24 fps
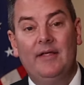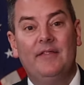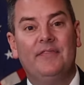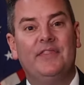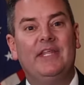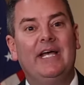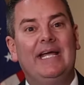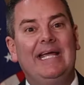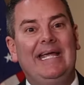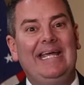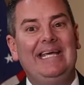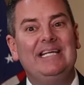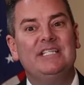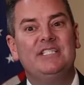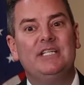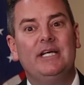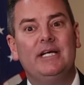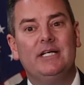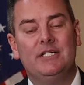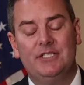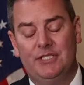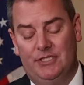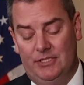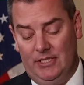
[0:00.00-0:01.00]
The
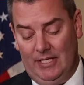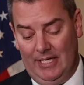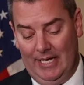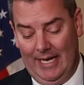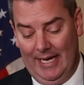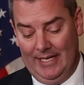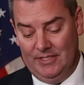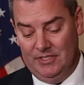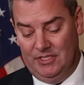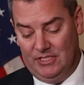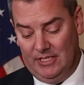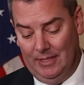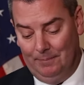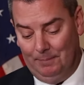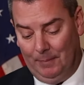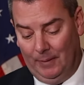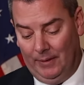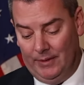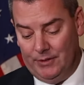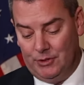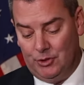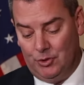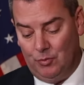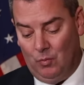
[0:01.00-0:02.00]
easiest and
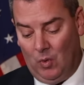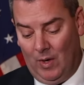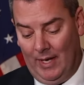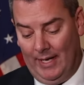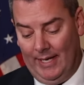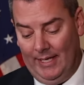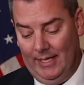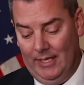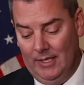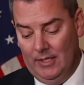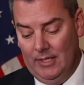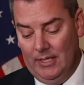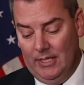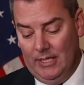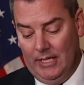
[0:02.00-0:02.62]
simplest way